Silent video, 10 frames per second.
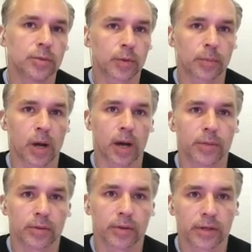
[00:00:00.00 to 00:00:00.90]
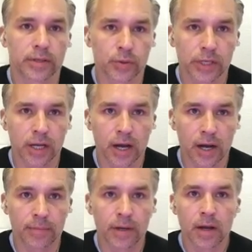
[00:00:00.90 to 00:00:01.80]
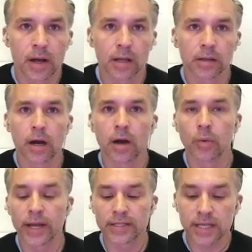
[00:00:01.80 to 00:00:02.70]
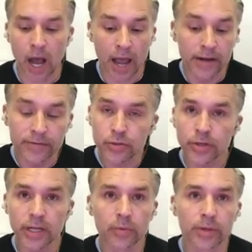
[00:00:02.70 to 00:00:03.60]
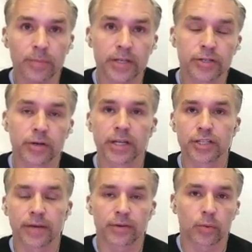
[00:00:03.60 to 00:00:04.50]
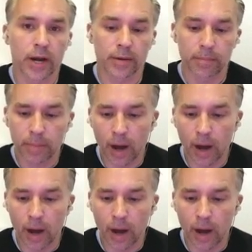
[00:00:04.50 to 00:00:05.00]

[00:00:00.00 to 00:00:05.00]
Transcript: super popular and has really come a long way it's kind of tricky with midjourney because you have to write a